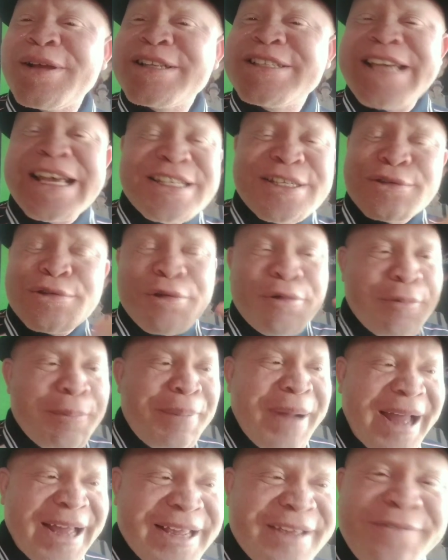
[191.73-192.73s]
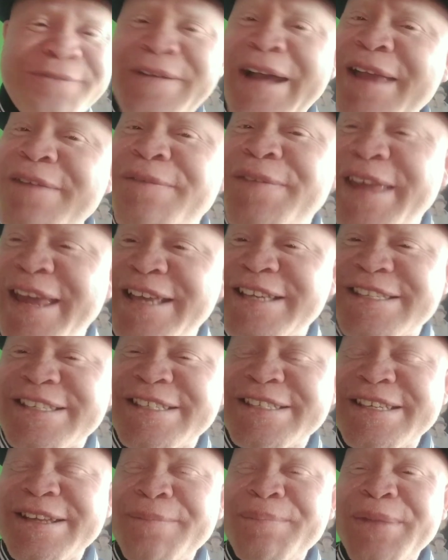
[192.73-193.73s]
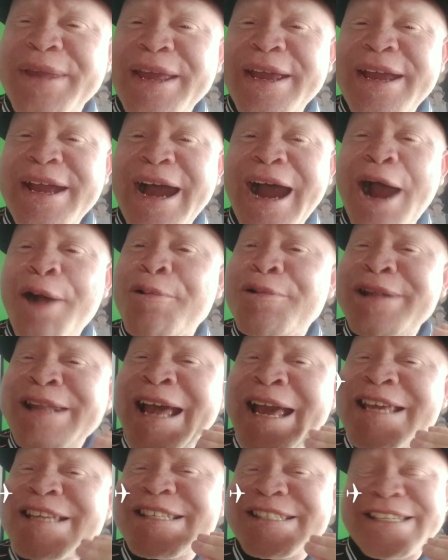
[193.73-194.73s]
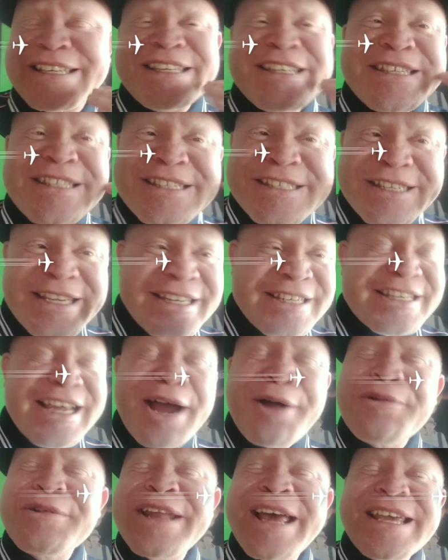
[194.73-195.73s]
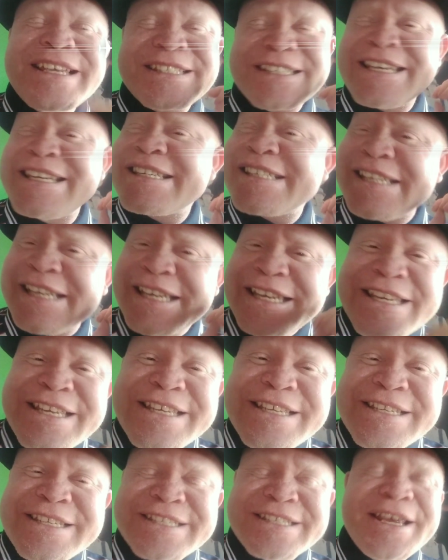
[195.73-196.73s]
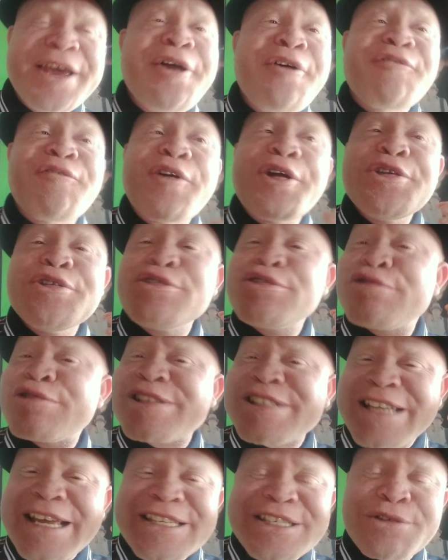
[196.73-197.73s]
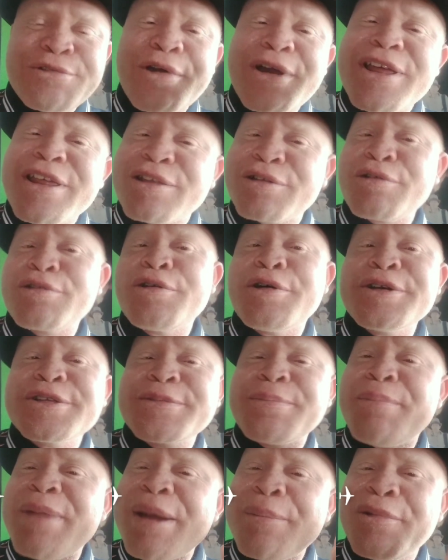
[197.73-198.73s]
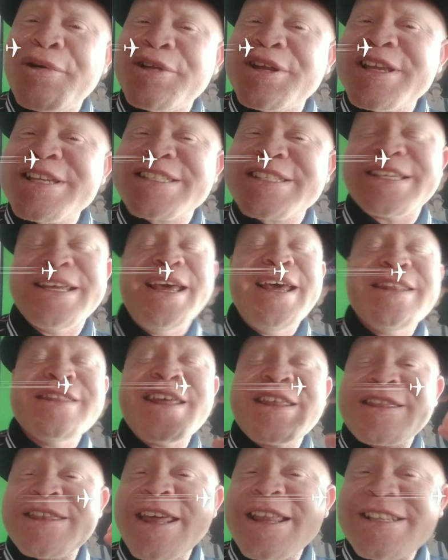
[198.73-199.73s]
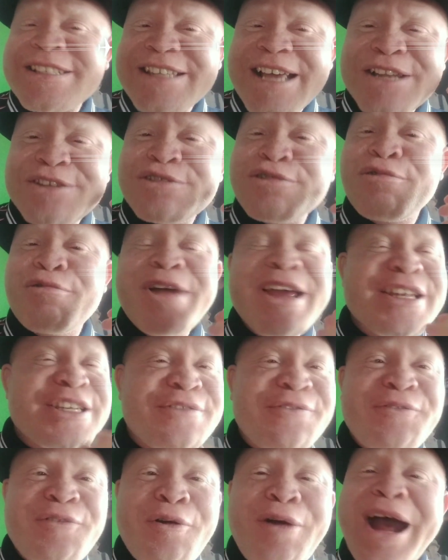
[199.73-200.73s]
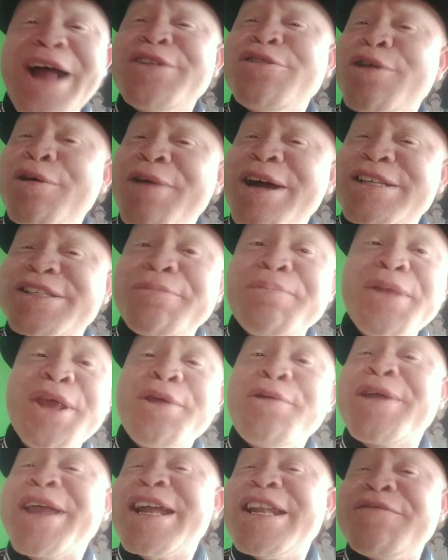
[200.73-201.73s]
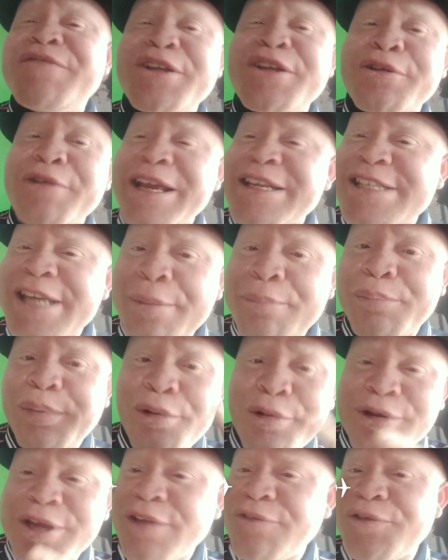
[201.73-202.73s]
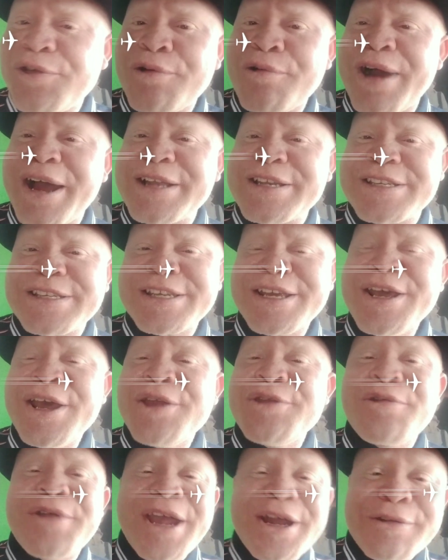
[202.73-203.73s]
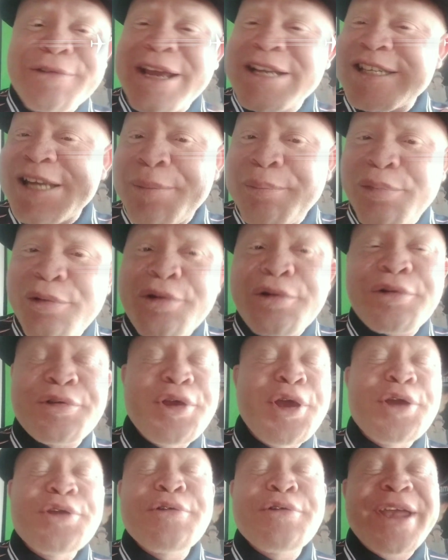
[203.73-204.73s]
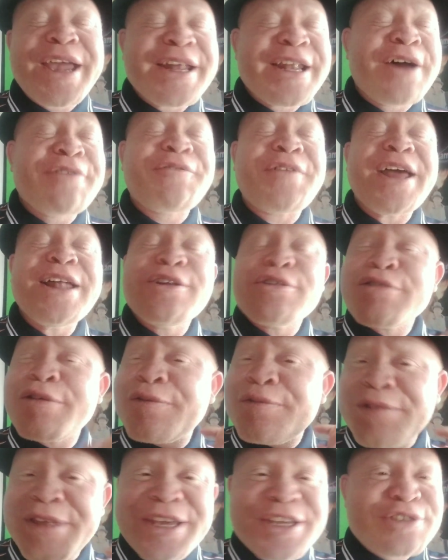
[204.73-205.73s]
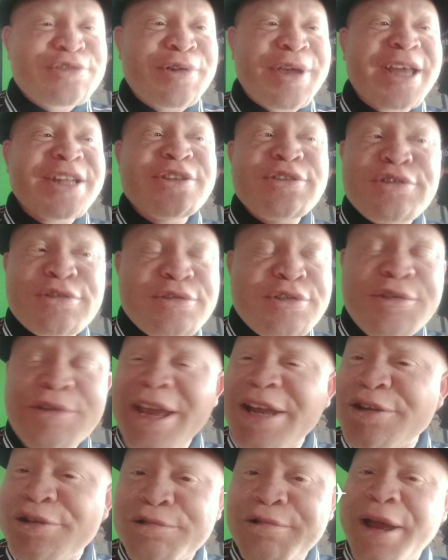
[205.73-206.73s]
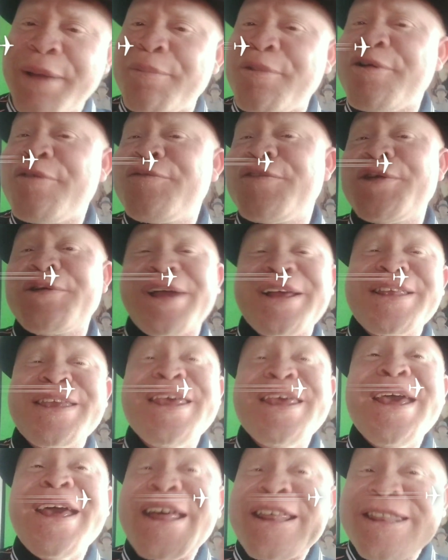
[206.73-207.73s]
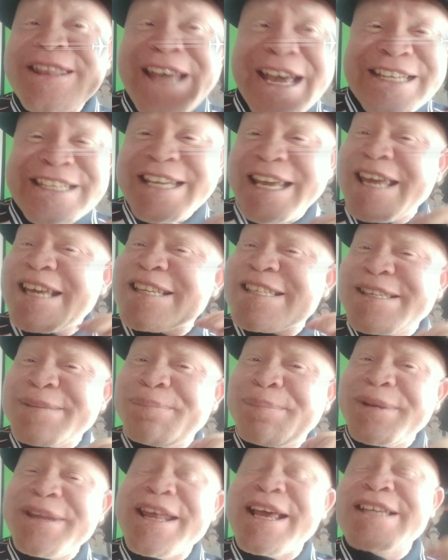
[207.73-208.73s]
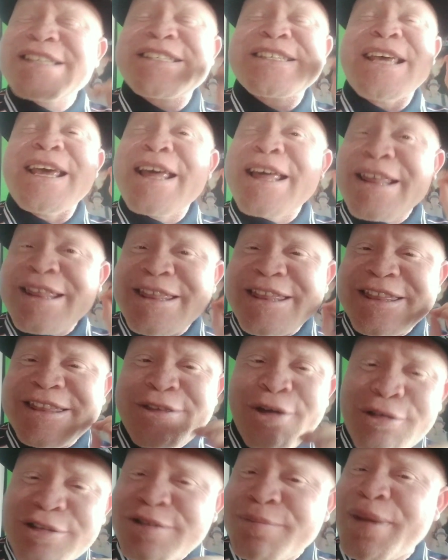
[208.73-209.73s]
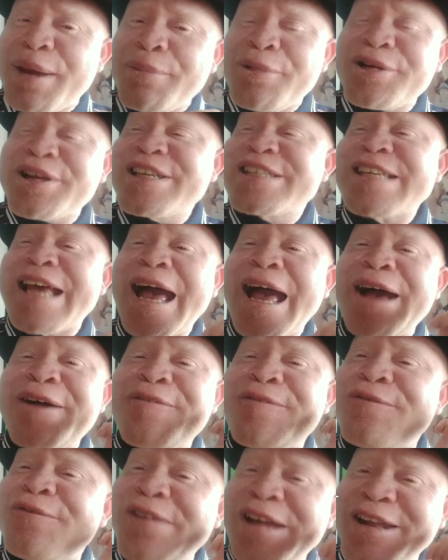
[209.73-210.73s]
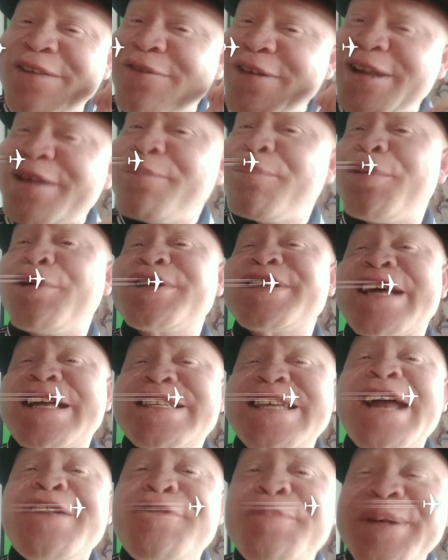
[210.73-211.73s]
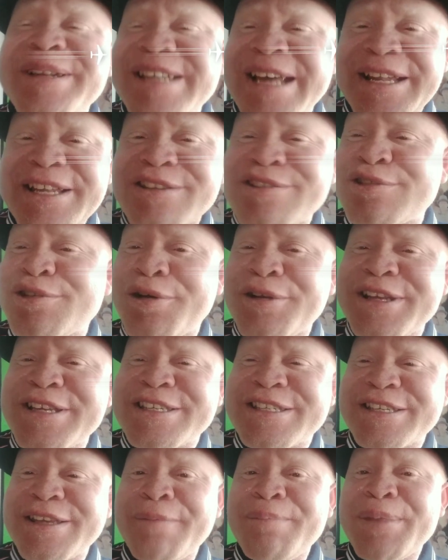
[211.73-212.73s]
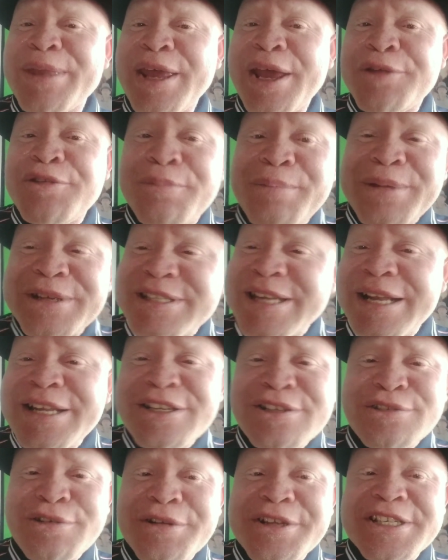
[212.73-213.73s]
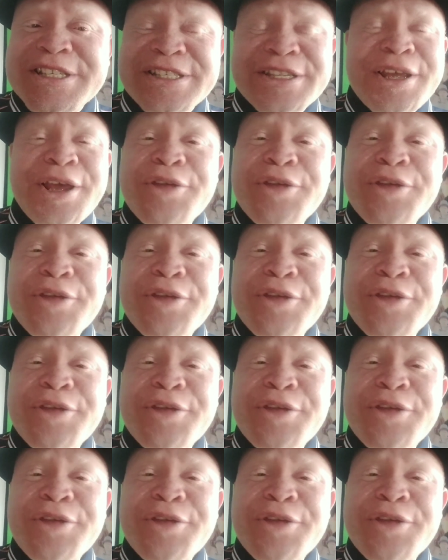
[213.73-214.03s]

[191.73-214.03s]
Just look back 5 years. How nice is it? How nice it is for you to start going through those memories, the things that you went for. And you know what? You can even write a book if you want. You can write a book. You can have a lot of things. You can do a movie. That experience, those memories are very, very important. And you'll be telling stories. You'll be telling stories.